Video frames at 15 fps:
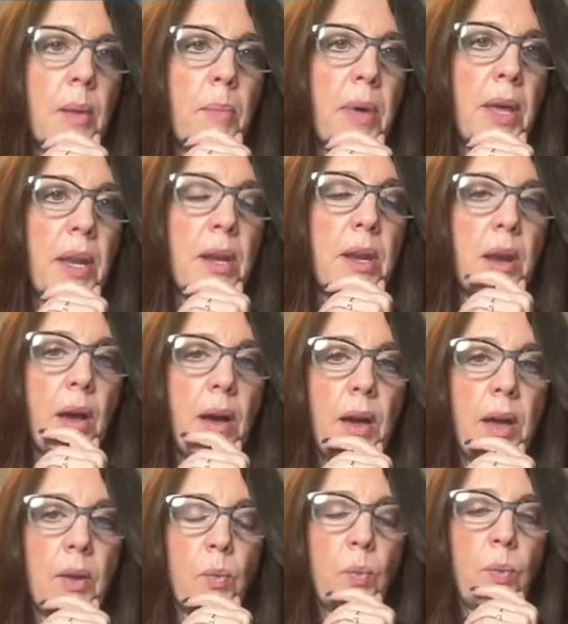but
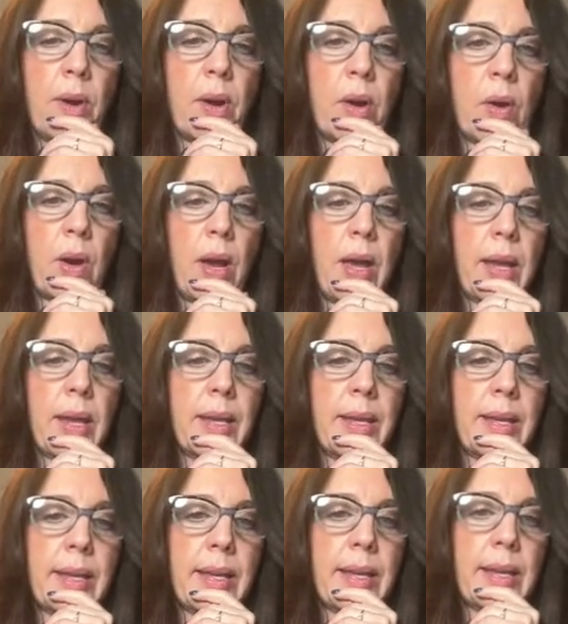not where I
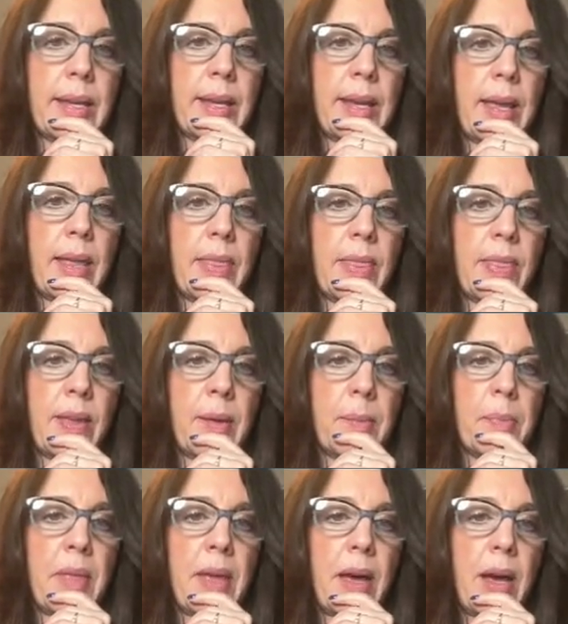get
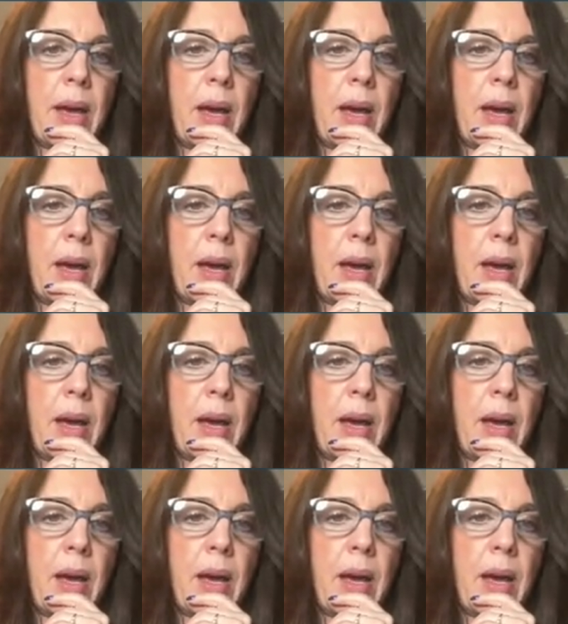them that